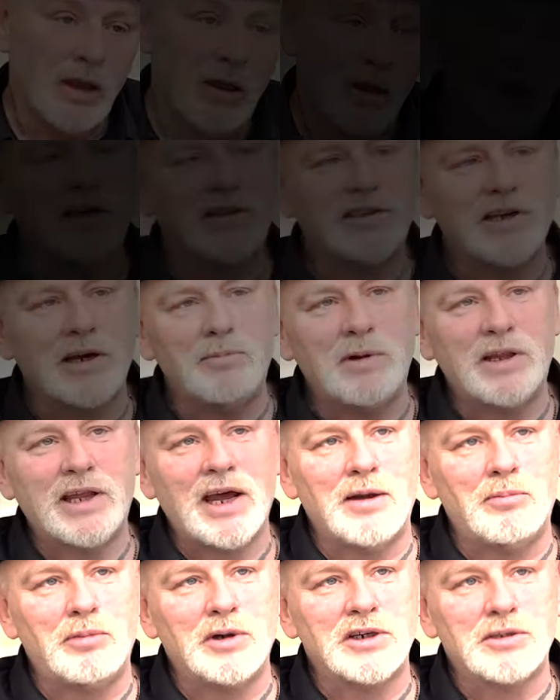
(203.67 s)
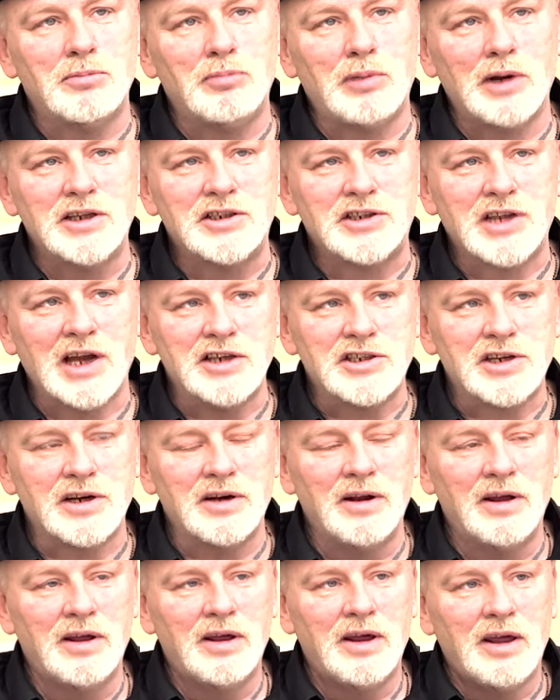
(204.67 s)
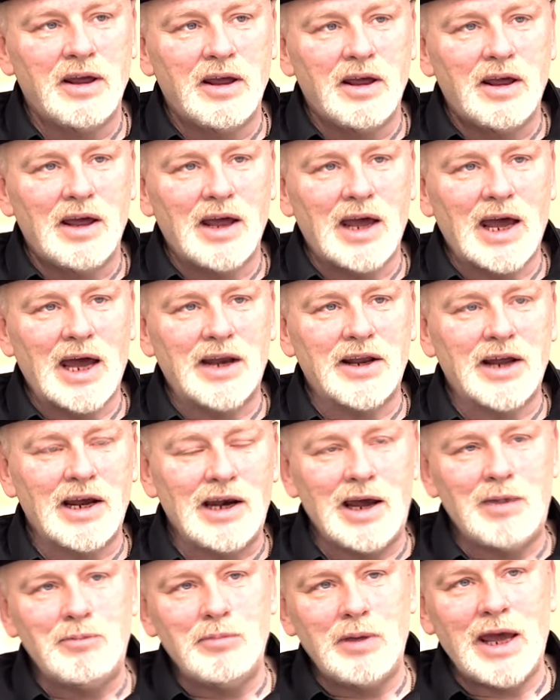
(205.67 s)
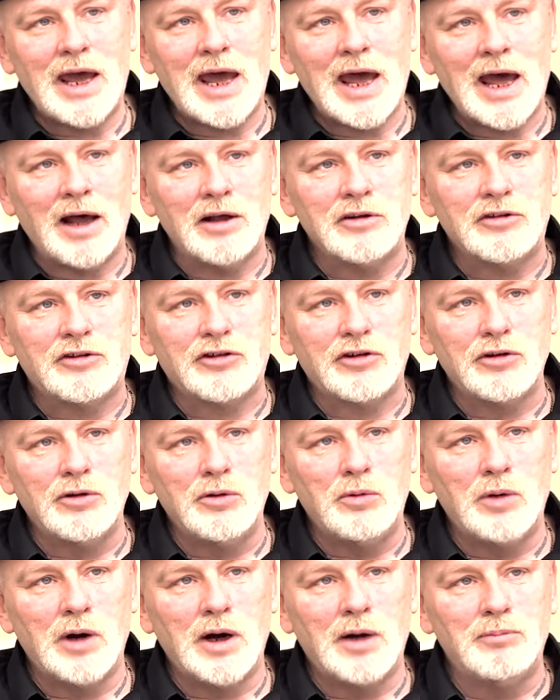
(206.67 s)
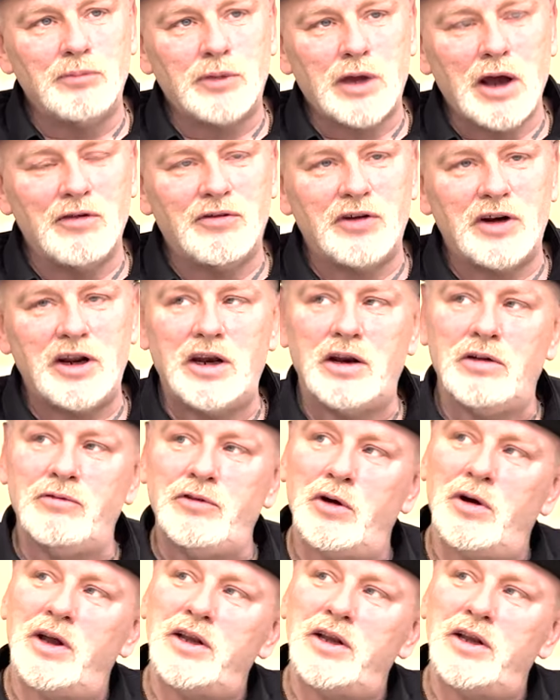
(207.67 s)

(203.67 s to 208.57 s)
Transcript: They take me down to Brixton Police Station, and they let me out to go for the interview.